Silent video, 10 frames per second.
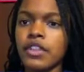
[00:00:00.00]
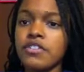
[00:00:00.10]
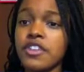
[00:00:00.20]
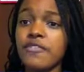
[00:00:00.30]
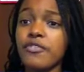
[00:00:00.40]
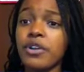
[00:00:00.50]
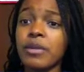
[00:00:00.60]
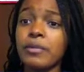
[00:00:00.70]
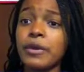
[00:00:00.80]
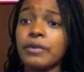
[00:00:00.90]
Therefore
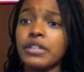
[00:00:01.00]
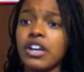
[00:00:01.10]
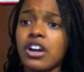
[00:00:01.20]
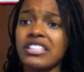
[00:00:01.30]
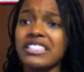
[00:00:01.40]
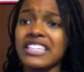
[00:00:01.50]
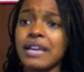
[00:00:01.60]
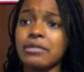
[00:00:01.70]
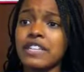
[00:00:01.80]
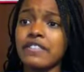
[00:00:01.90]
my people are gone into
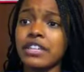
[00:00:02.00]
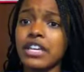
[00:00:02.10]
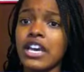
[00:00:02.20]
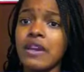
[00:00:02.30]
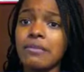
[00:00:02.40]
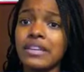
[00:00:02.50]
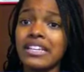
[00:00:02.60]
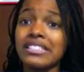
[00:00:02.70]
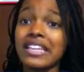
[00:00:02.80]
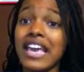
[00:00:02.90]
captivity,
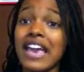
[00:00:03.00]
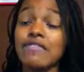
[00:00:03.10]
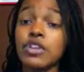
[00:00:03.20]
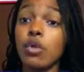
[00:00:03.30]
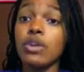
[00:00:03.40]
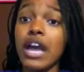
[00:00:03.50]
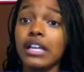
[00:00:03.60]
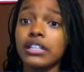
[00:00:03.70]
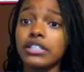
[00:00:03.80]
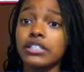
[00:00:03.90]
because they have no
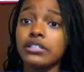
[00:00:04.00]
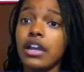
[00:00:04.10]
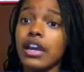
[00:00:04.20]
knowledge